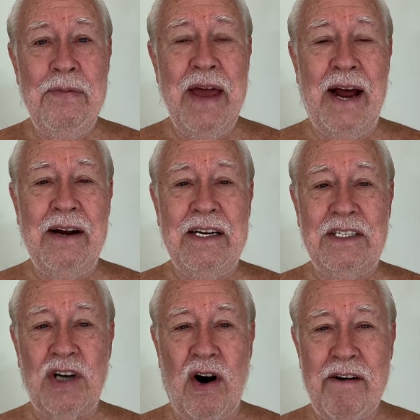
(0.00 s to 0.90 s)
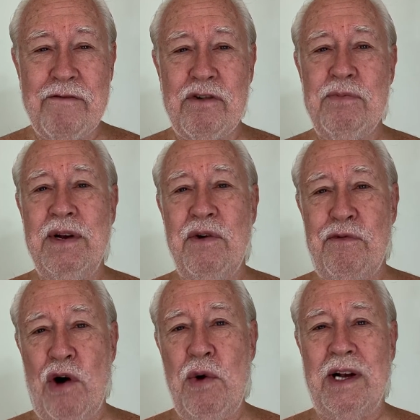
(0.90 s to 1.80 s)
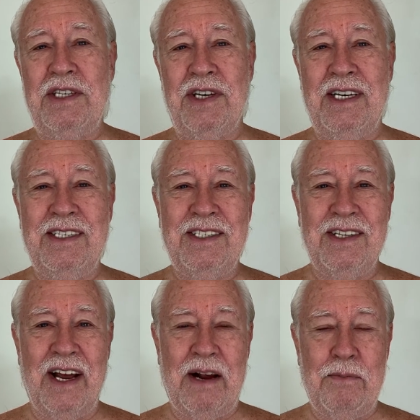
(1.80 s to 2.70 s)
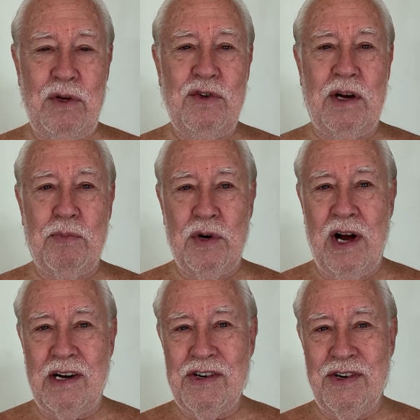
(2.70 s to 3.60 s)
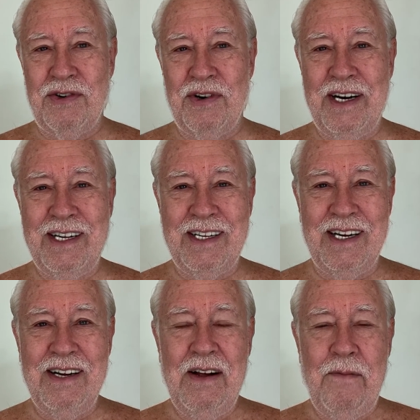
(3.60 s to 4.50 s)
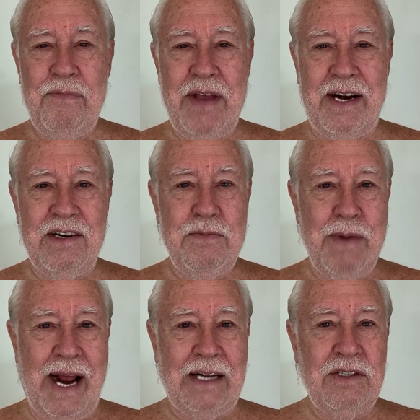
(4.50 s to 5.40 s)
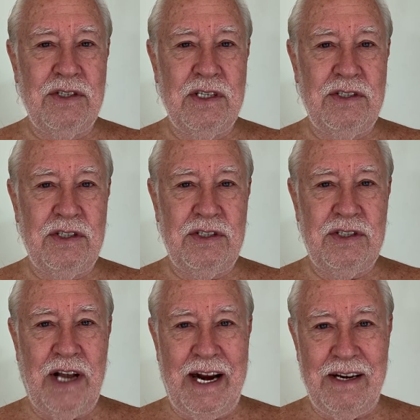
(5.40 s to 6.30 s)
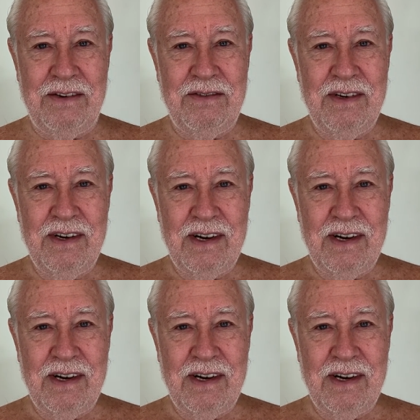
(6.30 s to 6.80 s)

that it's hard for me to focus on like music production or anything that demands a sustained,